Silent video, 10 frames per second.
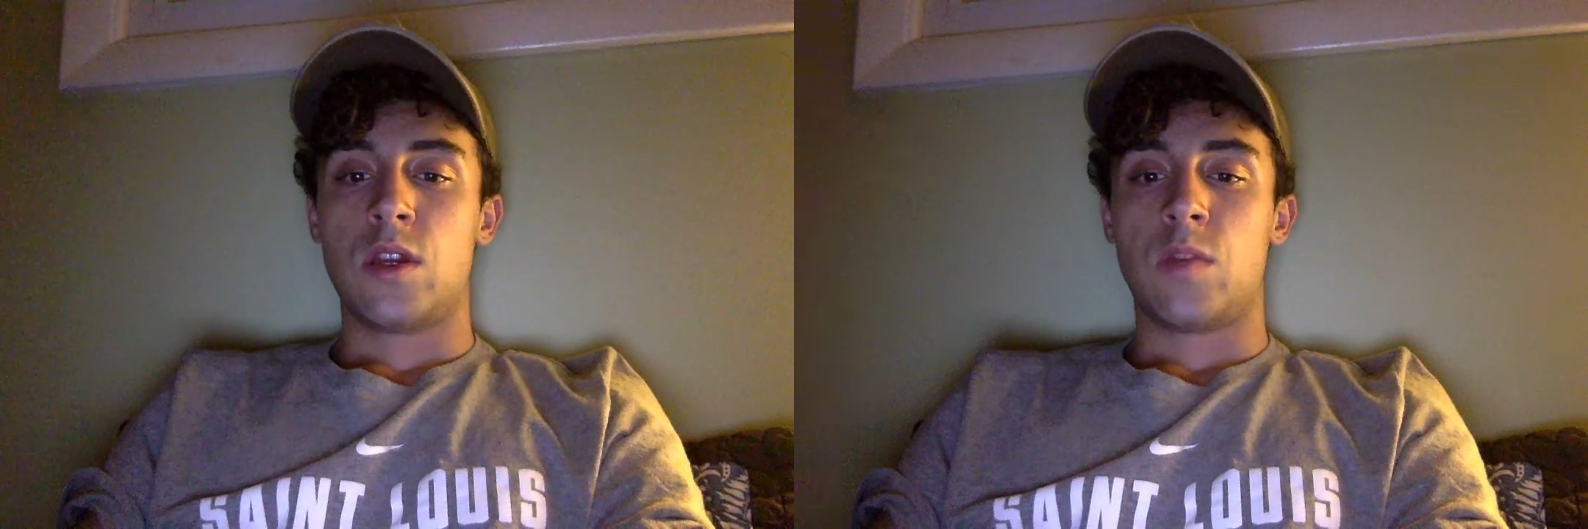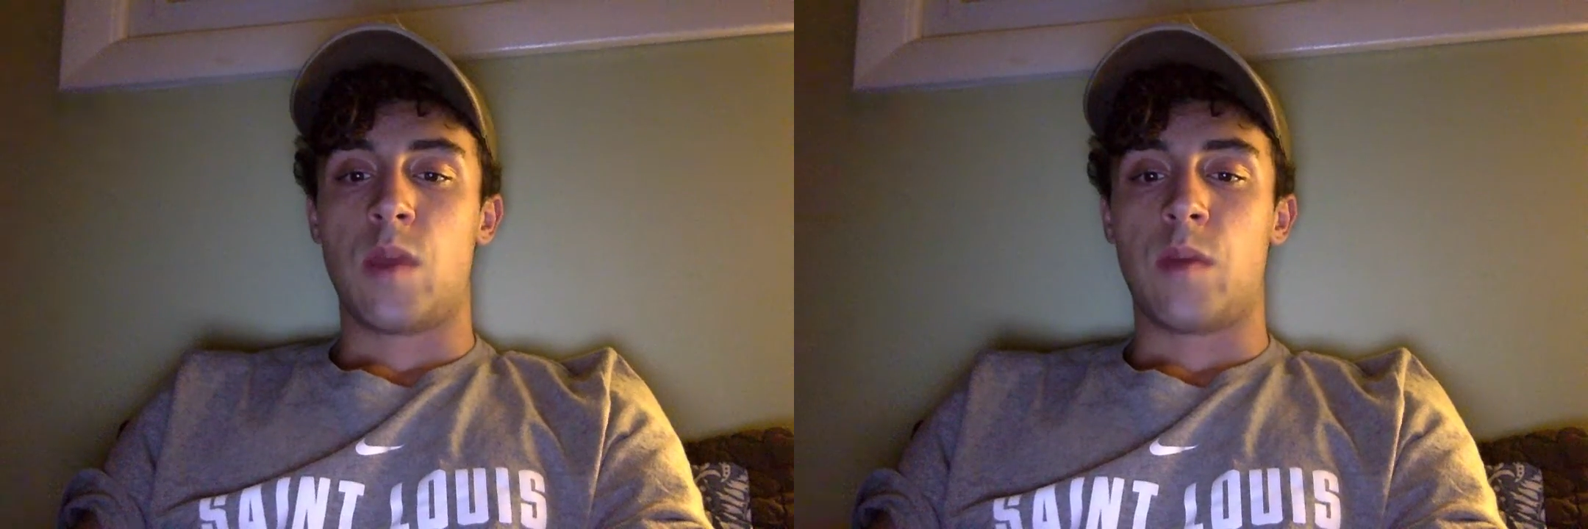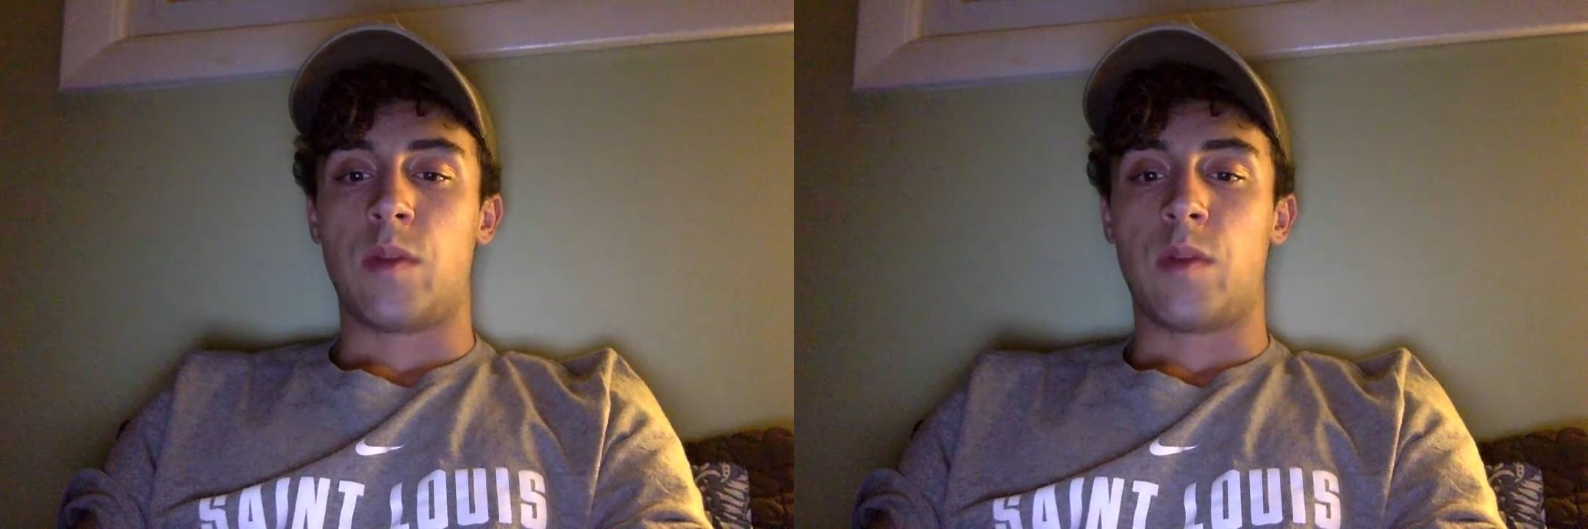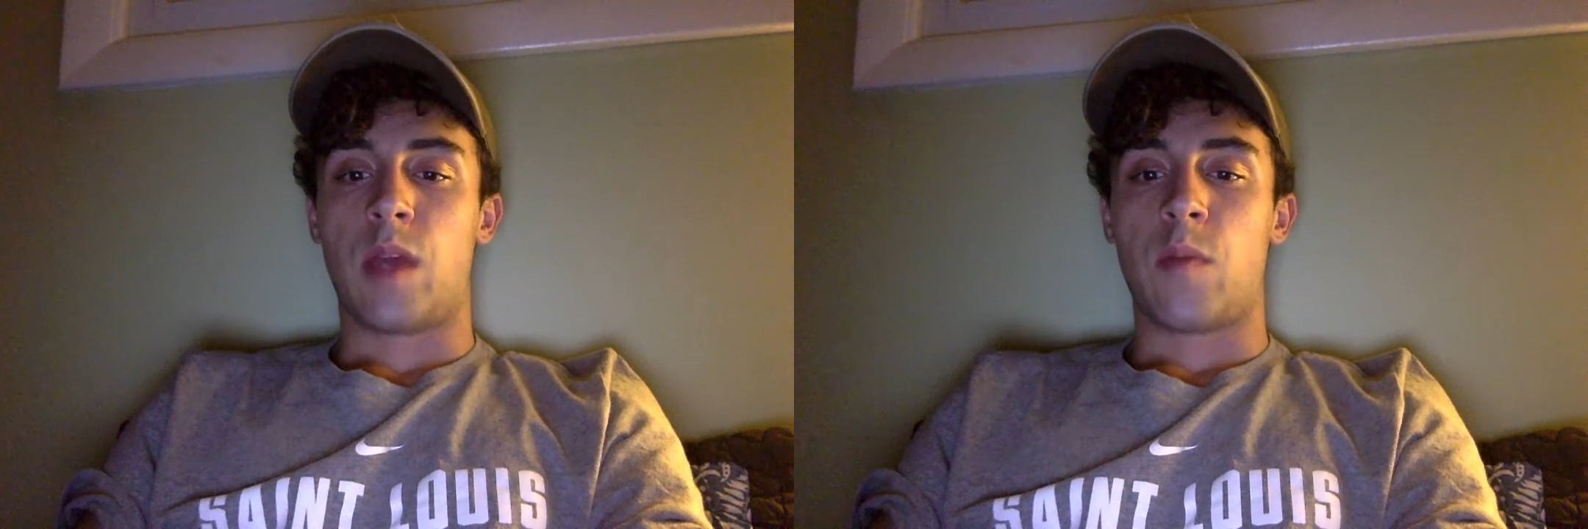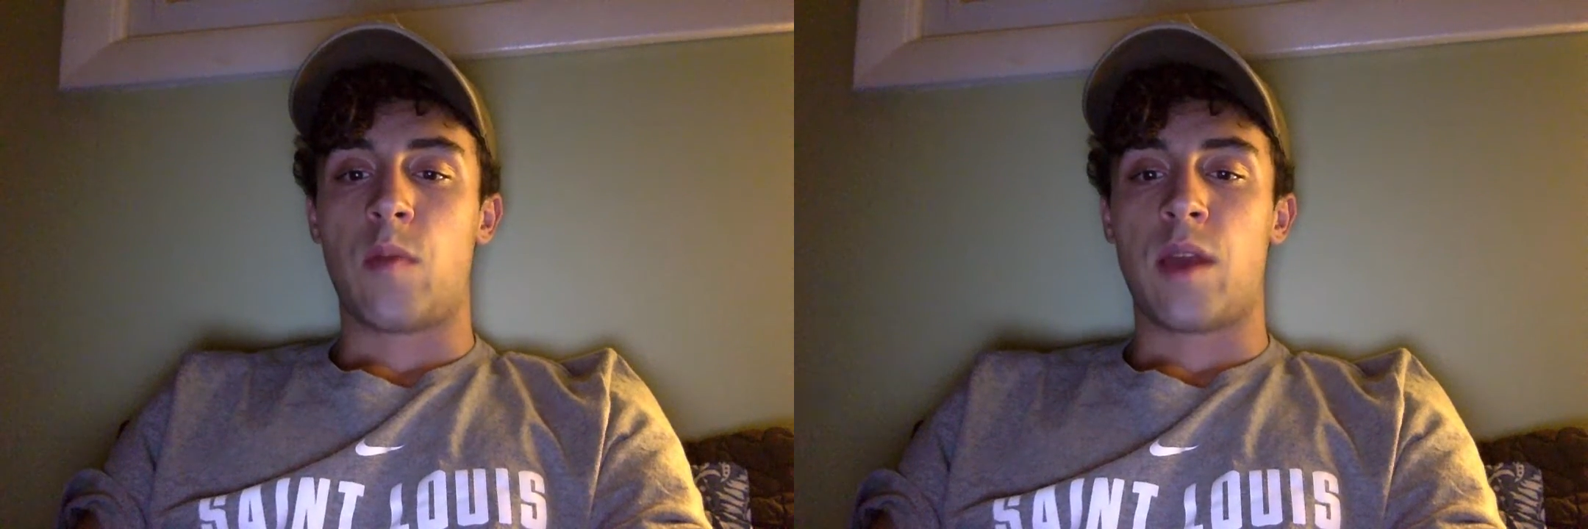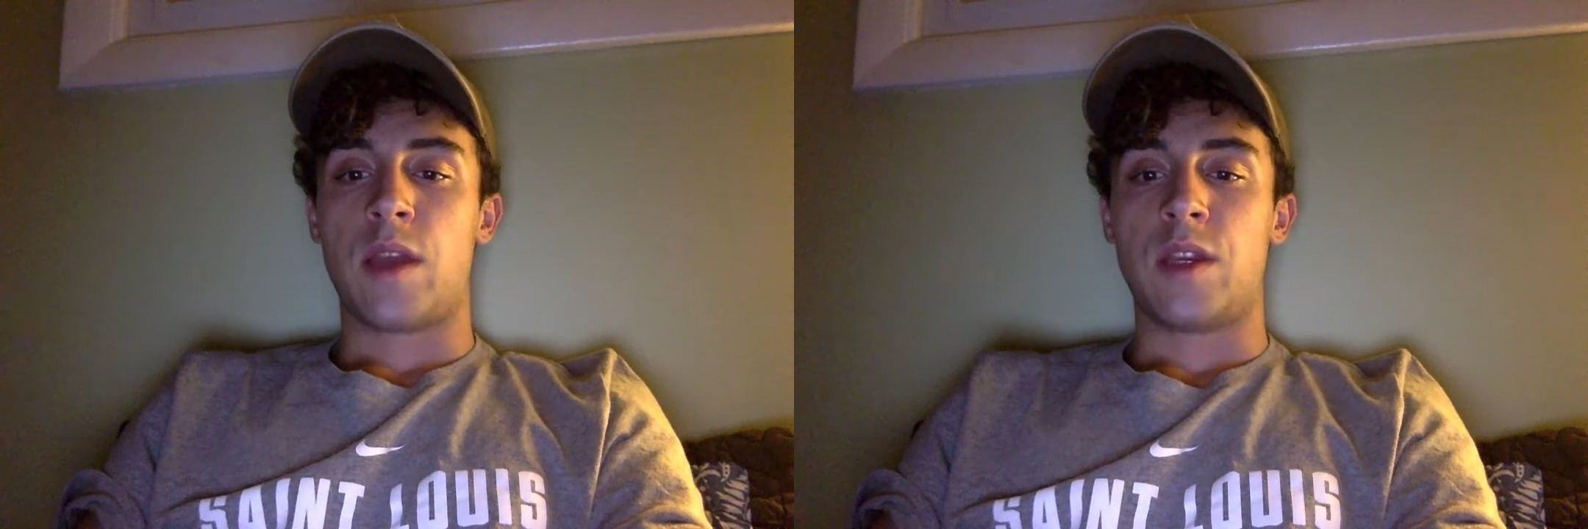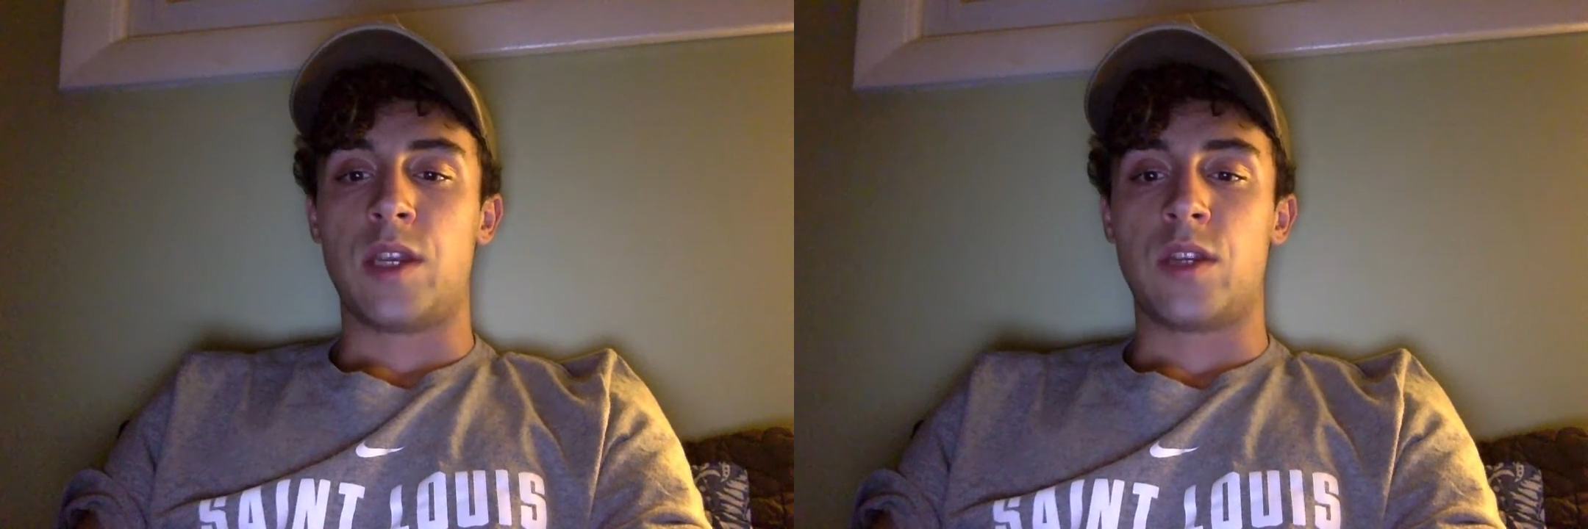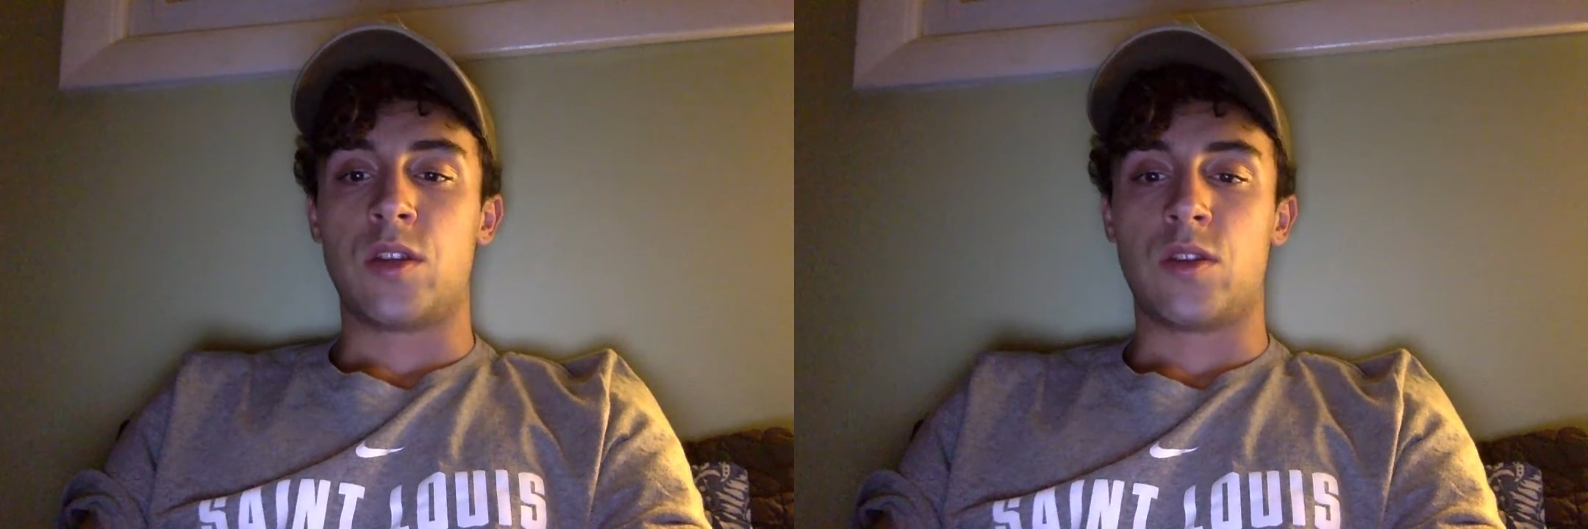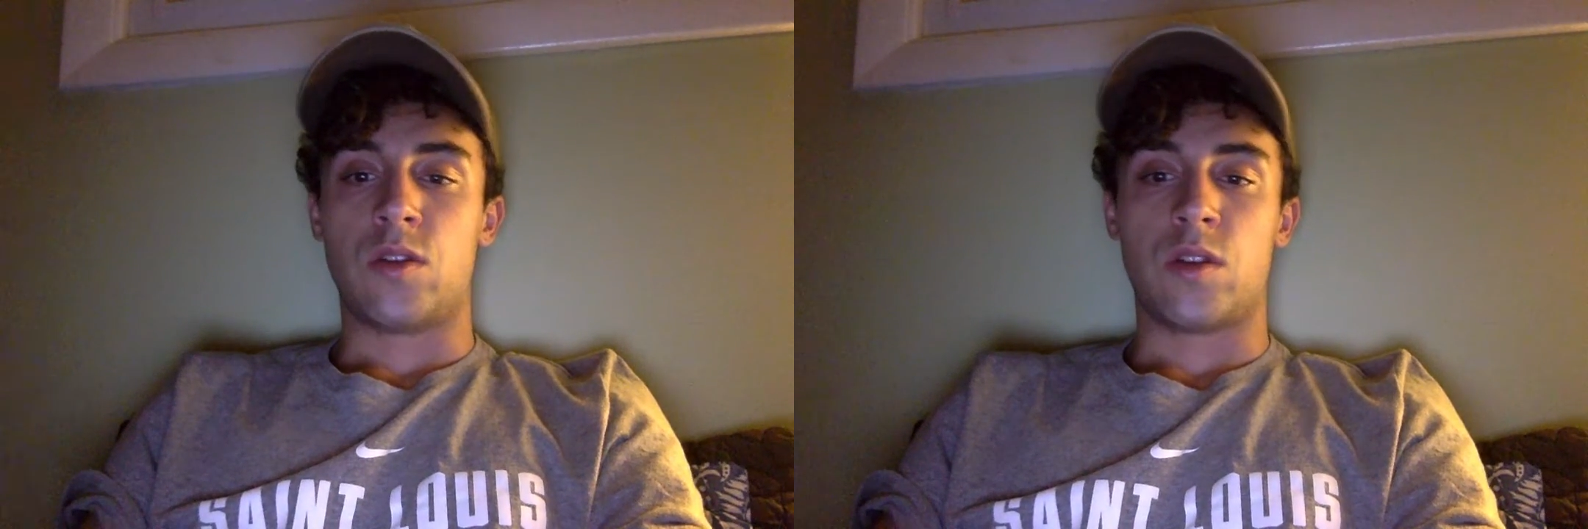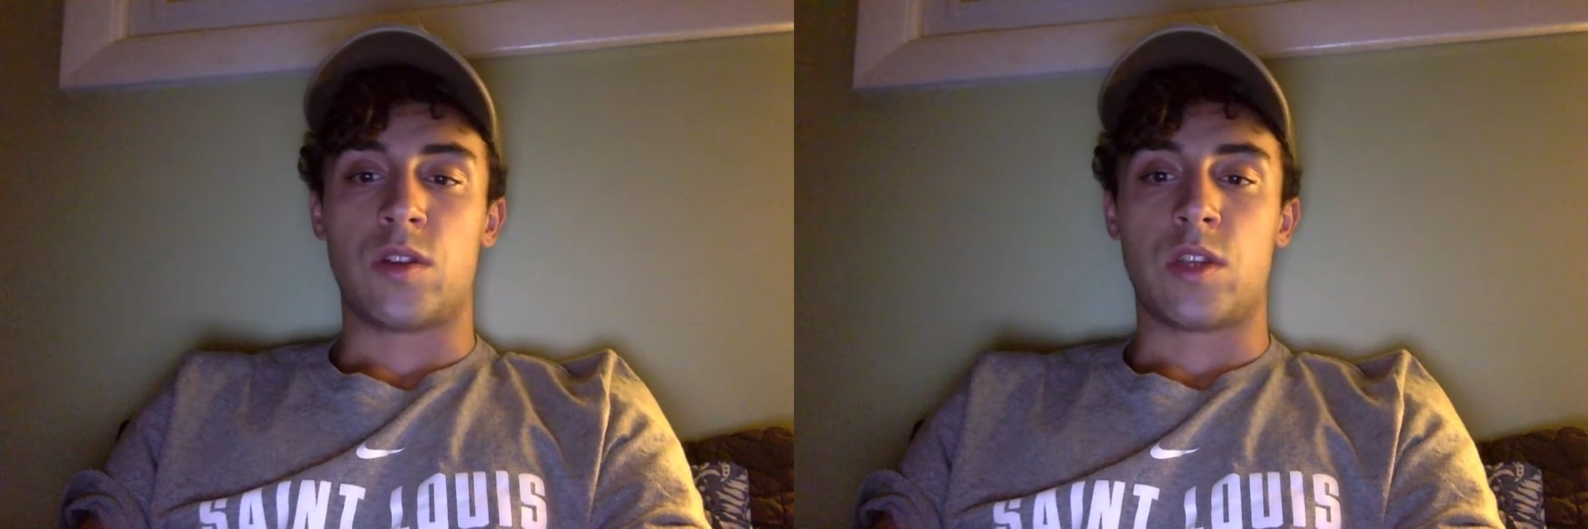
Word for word: be able to implement and teach to students